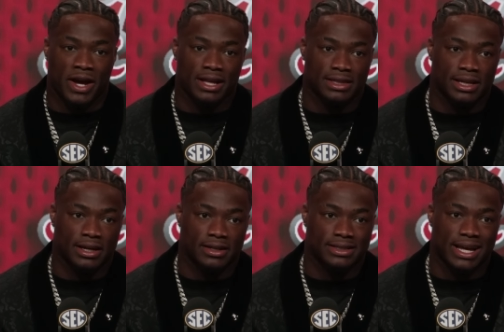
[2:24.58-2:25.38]
I
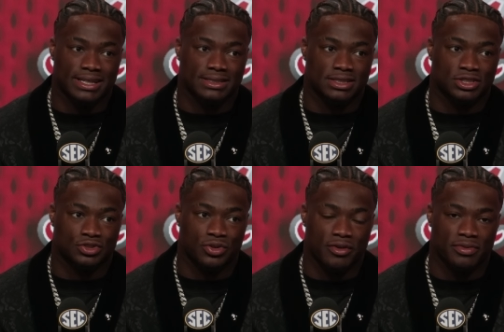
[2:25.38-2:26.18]
think that is a
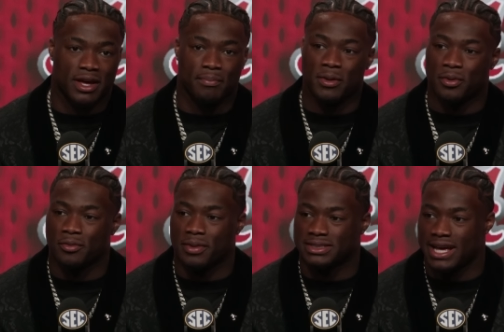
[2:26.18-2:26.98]
strength that people
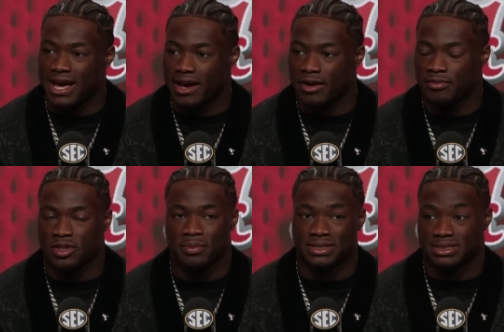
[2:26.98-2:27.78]
must have
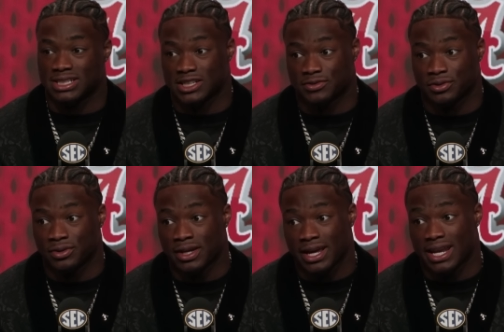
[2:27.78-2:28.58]
to be
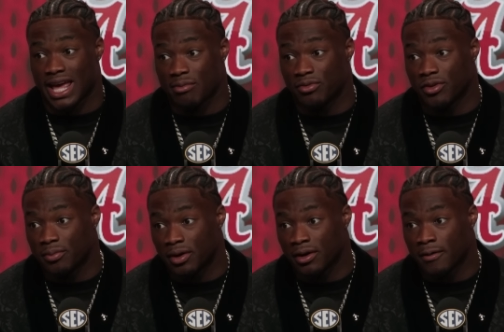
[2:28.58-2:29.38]
successful in the game of
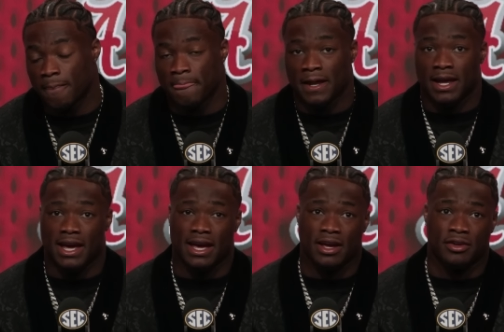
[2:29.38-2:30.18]
football.
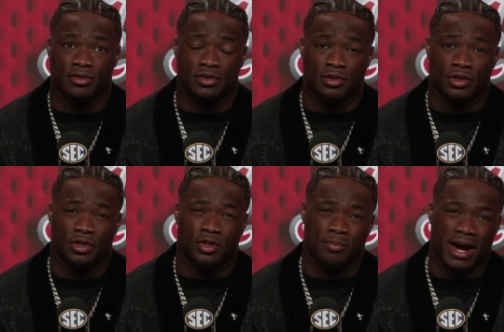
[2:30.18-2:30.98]
And
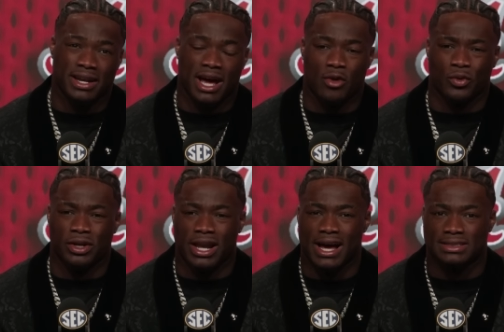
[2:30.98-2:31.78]
you might not
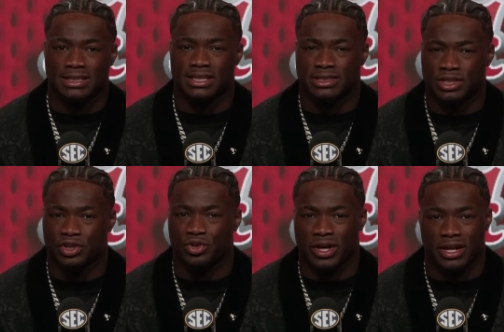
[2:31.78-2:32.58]
realize it until
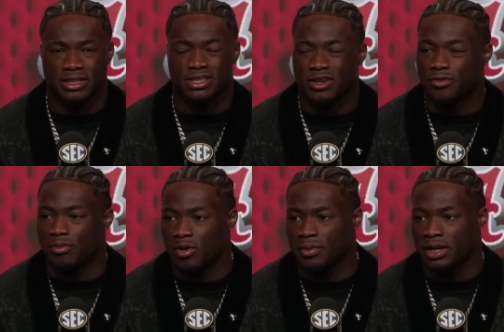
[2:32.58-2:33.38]
you hit a tough
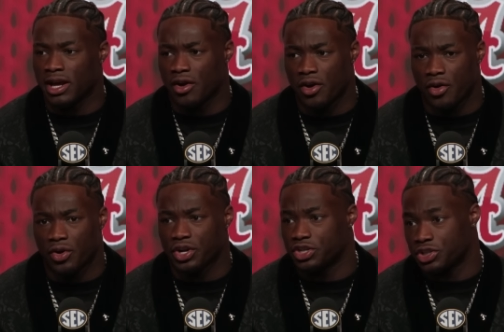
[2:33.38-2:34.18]
moment
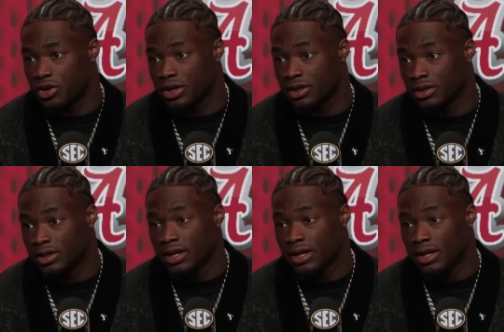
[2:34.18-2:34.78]
on your journey.